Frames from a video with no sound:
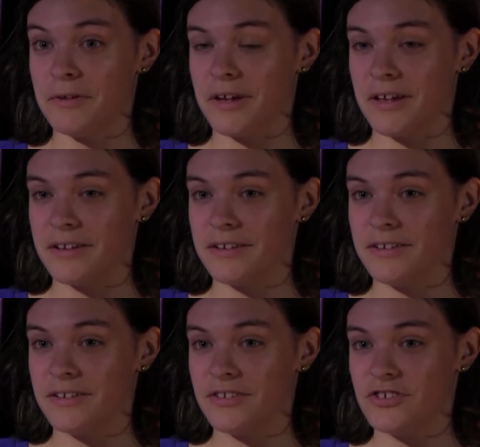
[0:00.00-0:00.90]
but
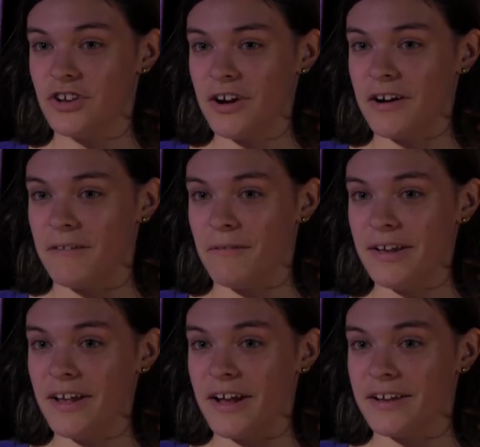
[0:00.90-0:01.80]
sure,
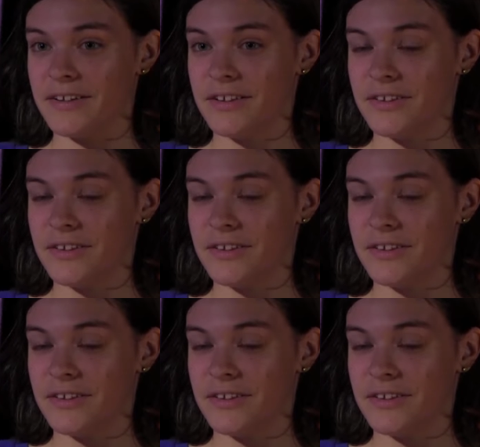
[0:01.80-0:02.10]
why not?